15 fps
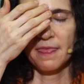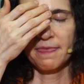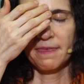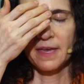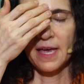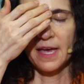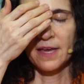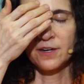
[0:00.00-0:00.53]

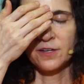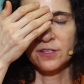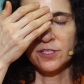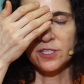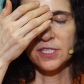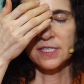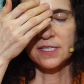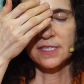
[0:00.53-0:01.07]
The
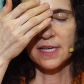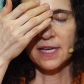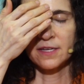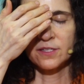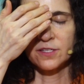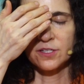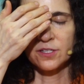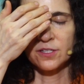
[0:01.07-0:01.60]
energy
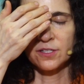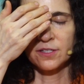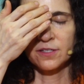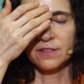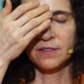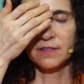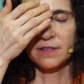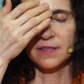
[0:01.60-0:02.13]
center,
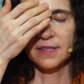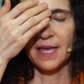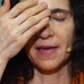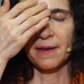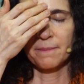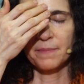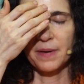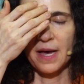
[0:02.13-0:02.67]

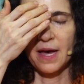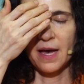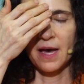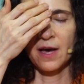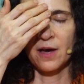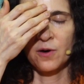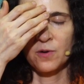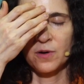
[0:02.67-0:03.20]
that
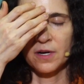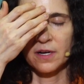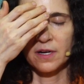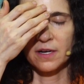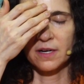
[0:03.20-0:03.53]
power